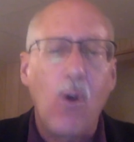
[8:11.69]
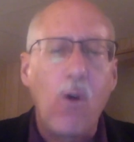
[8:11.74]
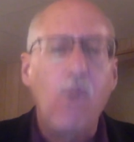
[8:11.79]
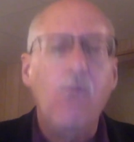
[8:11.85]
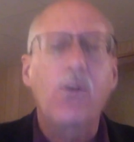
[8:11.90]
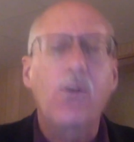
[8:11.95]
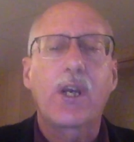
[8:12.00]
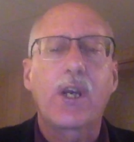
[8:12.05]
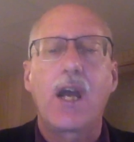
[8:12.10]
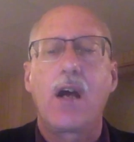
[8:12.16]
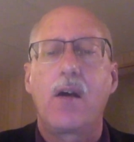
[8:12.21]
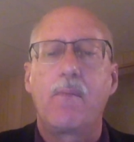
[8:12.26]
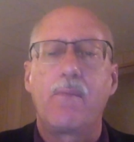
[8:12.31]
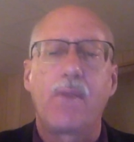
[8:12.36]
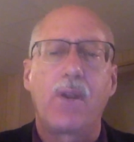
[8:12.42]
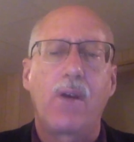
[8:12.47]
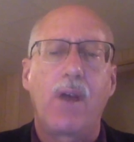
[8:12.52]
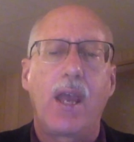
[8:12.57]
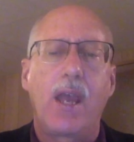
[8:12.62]
overcome
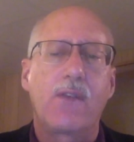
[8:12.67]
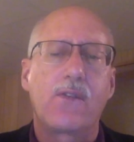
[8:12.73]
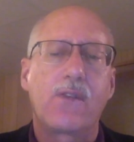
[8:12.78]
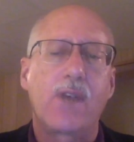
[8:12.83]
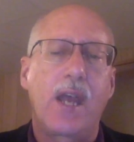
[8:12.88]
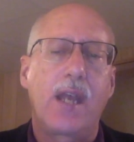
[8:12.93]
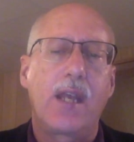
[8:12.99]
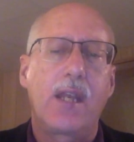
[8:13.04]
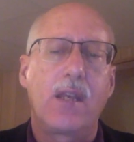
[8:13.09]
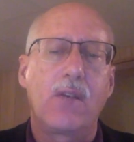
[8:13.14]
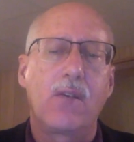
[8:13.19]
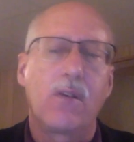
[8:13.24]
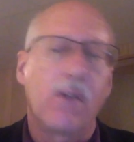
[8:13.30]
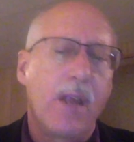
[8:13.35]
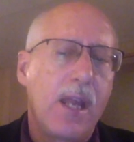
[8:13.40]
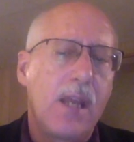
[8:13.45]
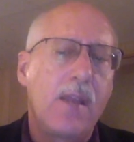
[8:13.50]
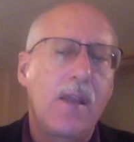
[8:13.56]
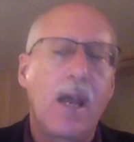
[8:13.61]
their anxiety or
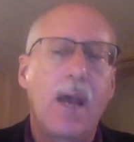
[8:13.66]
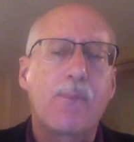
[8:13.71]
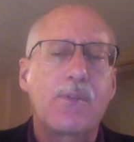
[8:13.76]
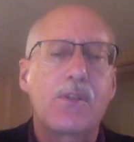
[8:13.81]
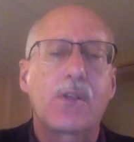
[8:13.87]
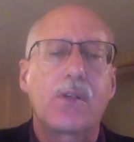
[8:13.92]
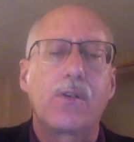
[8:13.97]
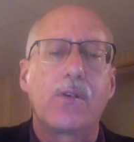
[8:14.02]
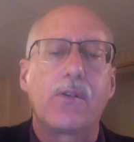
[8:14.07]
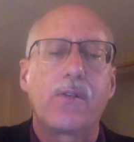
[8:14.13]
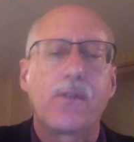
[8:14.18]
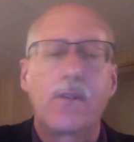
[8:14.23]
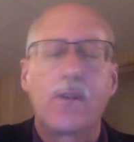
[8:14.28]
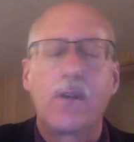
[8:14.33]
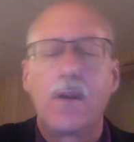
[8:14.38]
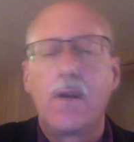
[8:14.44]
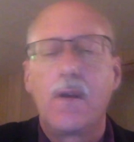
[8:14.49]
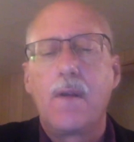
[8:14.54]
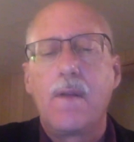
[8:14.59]
any obstacles
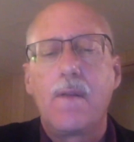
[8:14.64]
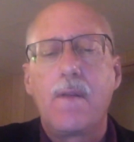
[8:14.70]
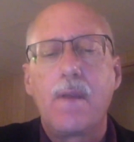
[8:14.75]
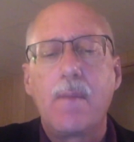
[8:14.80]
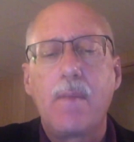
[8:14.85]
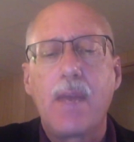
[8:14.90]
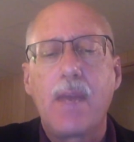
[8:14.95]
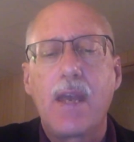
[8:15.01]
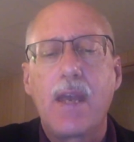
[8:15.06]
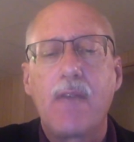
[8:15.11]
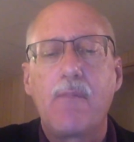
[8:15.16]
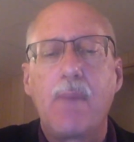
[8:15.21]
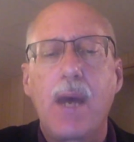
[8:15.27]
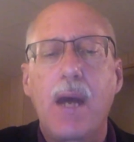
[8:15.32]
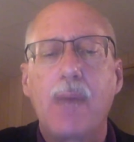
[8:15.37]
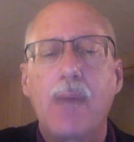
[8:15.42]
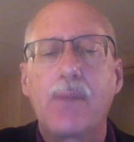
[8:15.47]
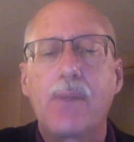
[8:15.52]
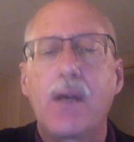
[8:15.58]
that may have
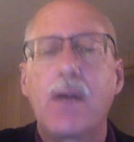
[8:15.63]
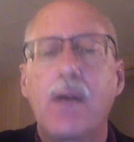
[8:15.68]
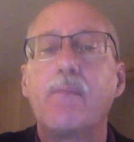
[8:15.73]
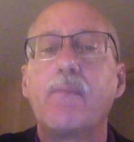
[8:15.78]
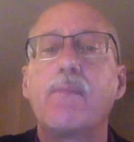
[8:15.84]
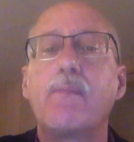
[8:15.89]
popped up.